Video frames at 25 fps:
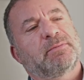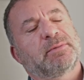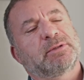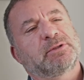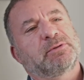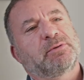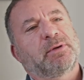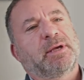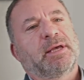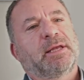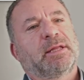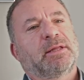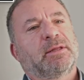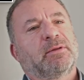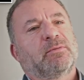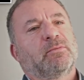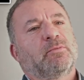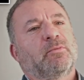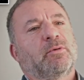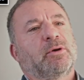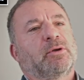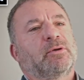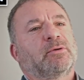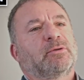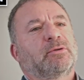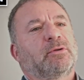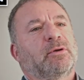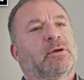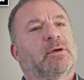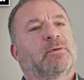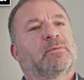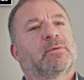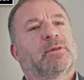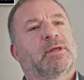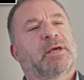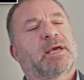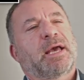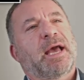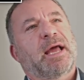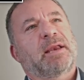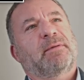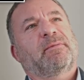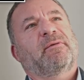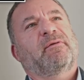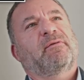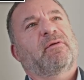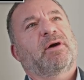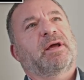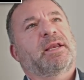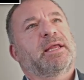between what you're doing with the
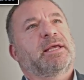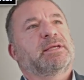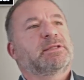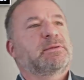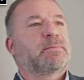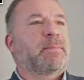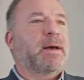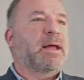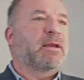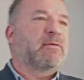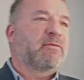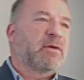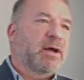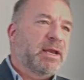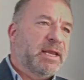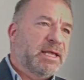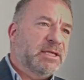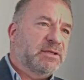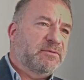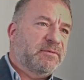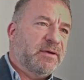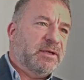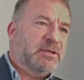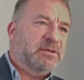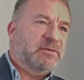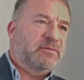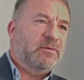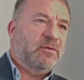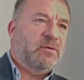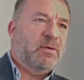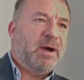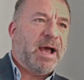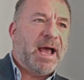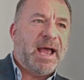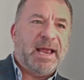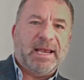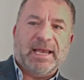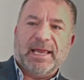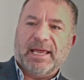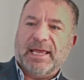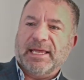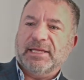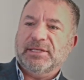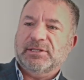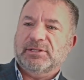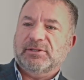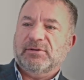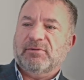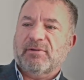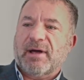Academy of Ideas, the Battle of Ideas Festival, and
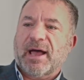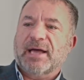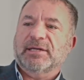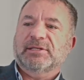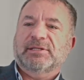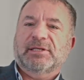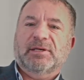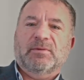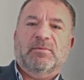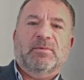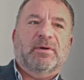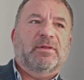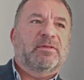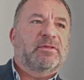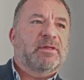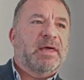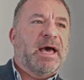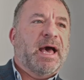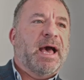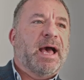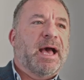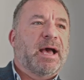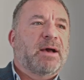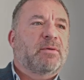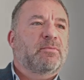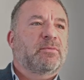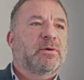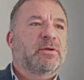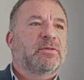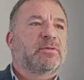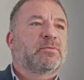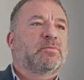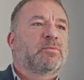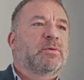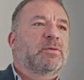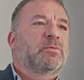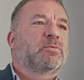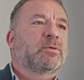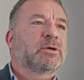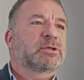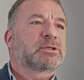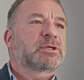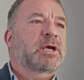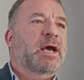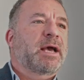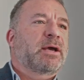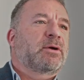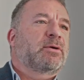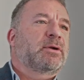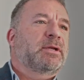interacting with that, with what's
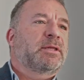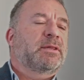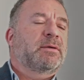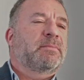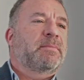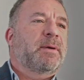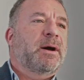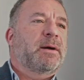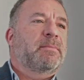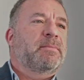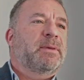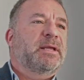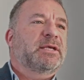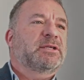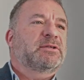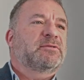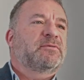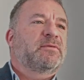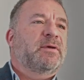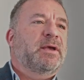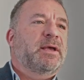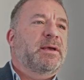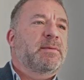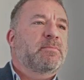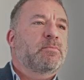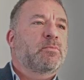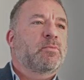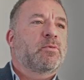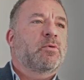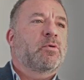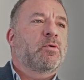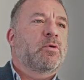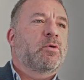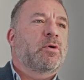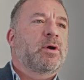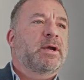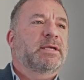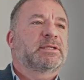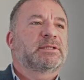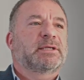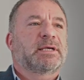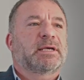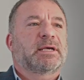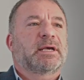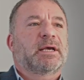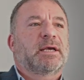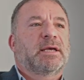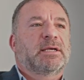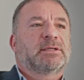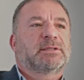going on in the public sphere more? Is
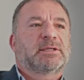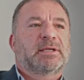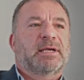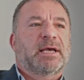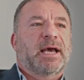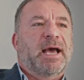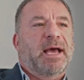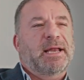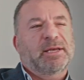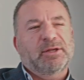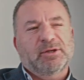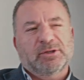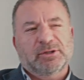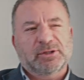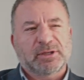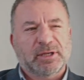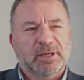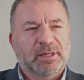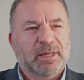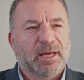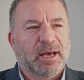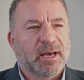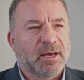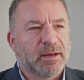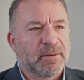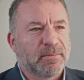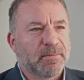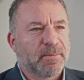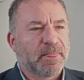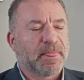it? How do you see that?